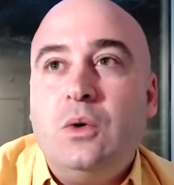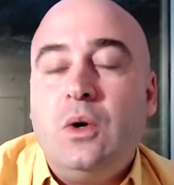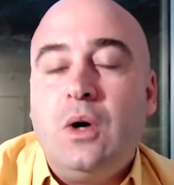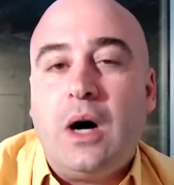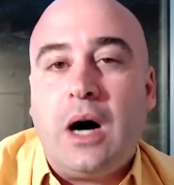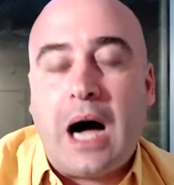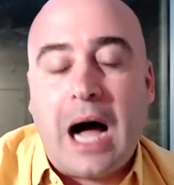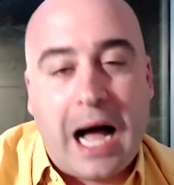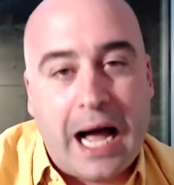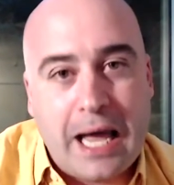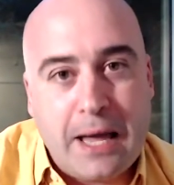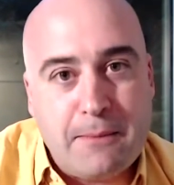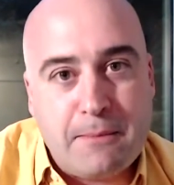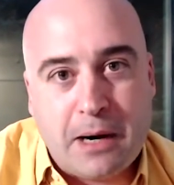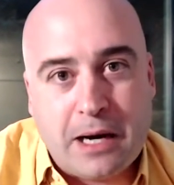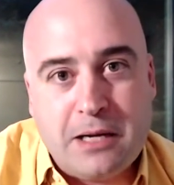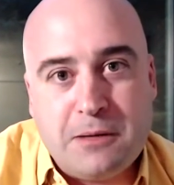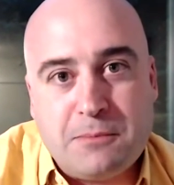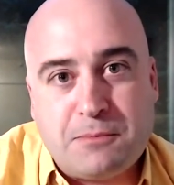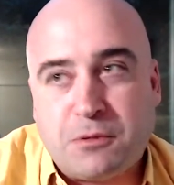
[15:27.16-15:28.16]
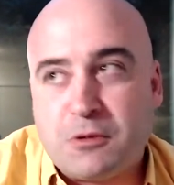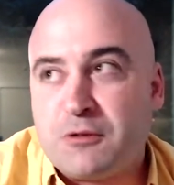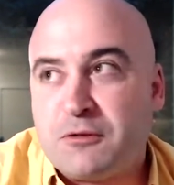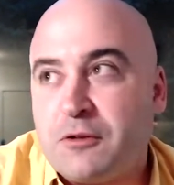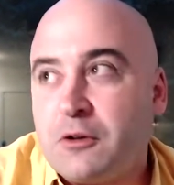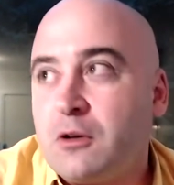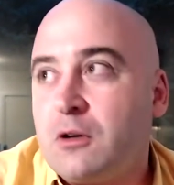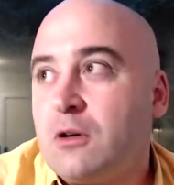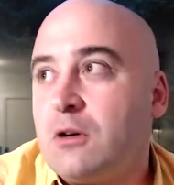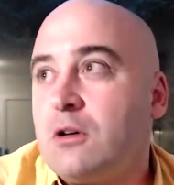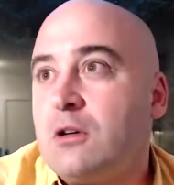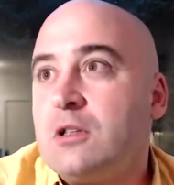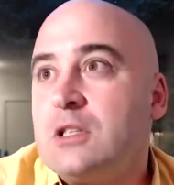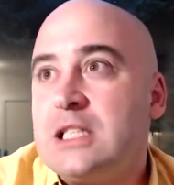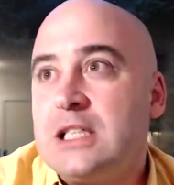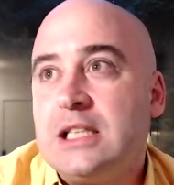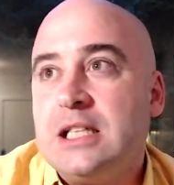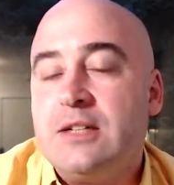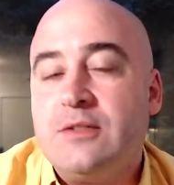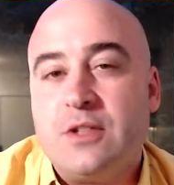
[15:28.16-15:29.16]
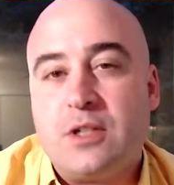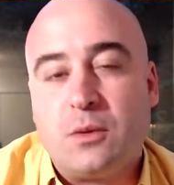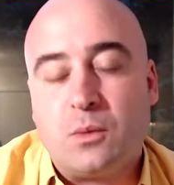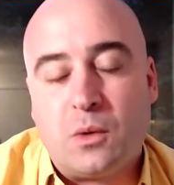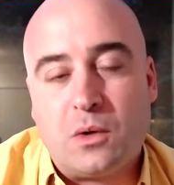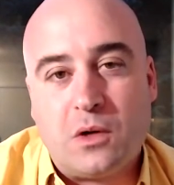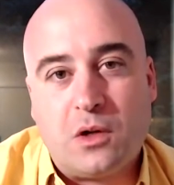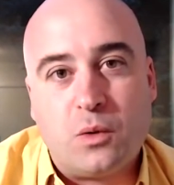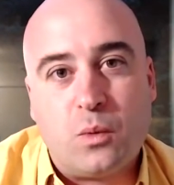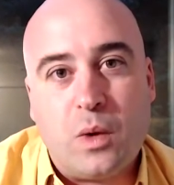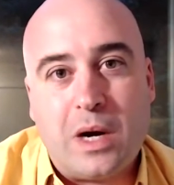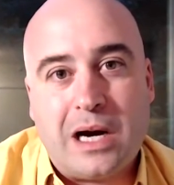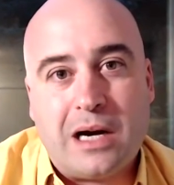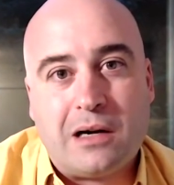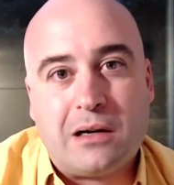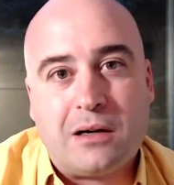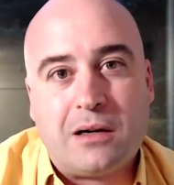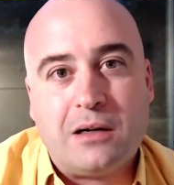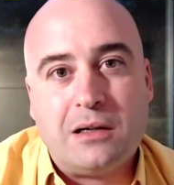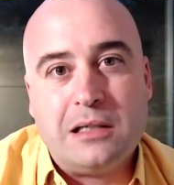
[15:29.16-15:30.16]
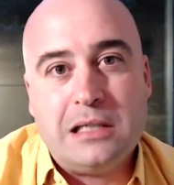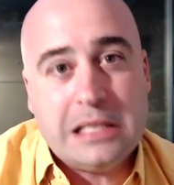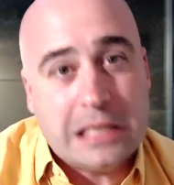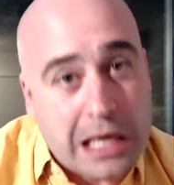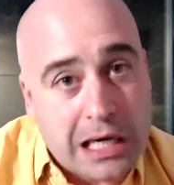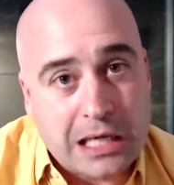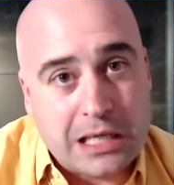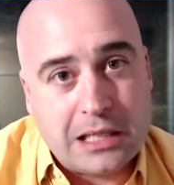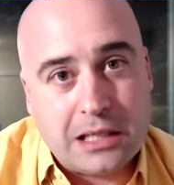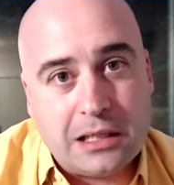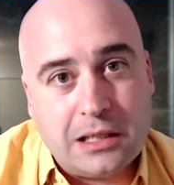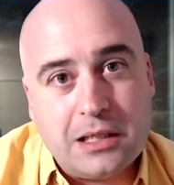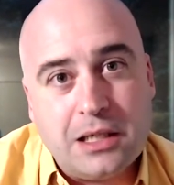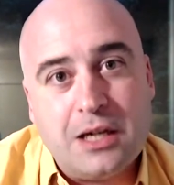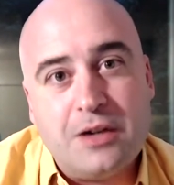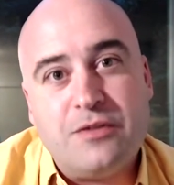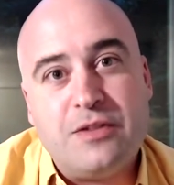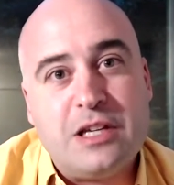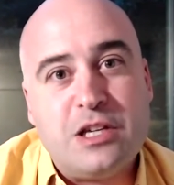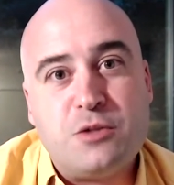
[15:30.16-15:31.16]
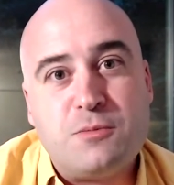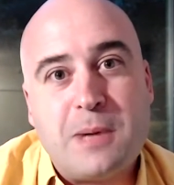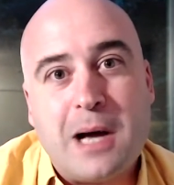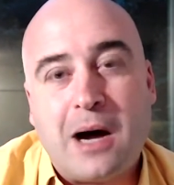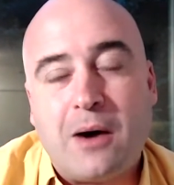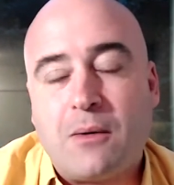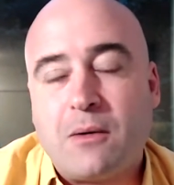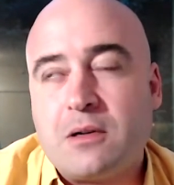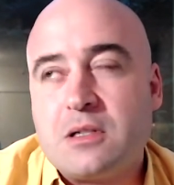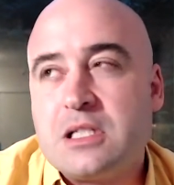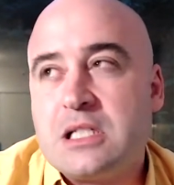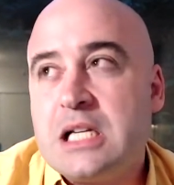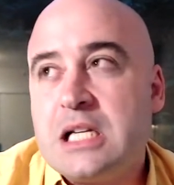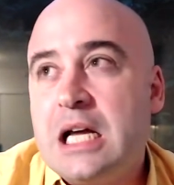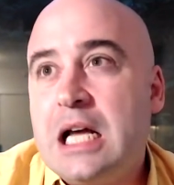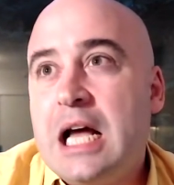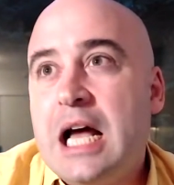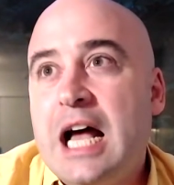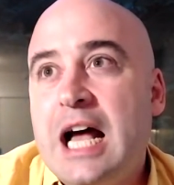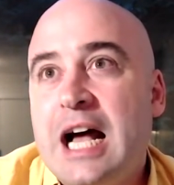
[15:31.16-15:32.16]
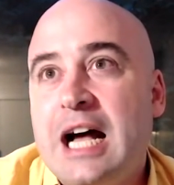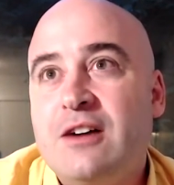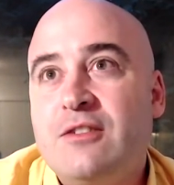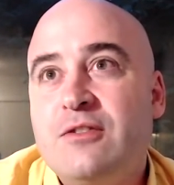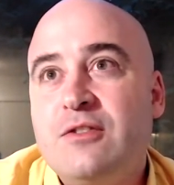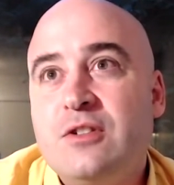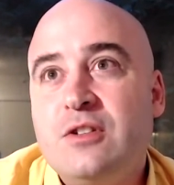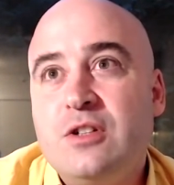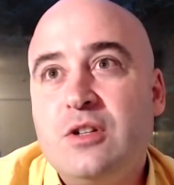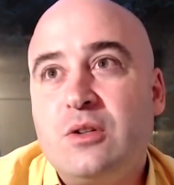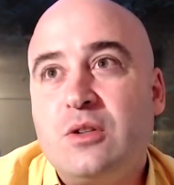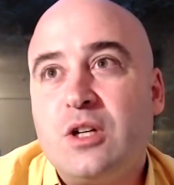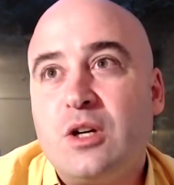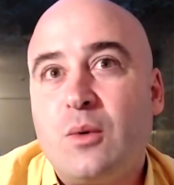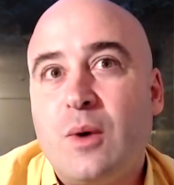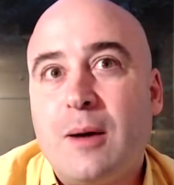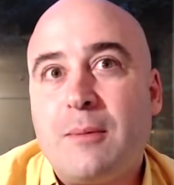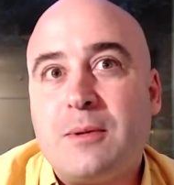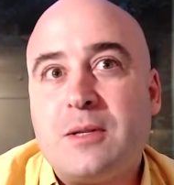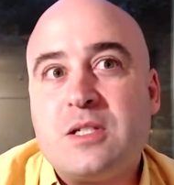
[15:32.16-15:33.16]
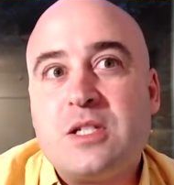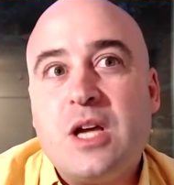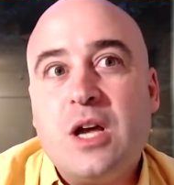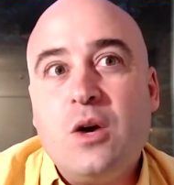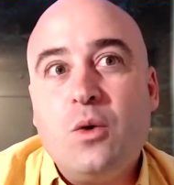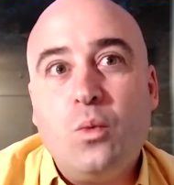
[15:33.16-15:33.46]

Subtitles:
I might prefer to live in a world where none of these powers have nuclear weapons.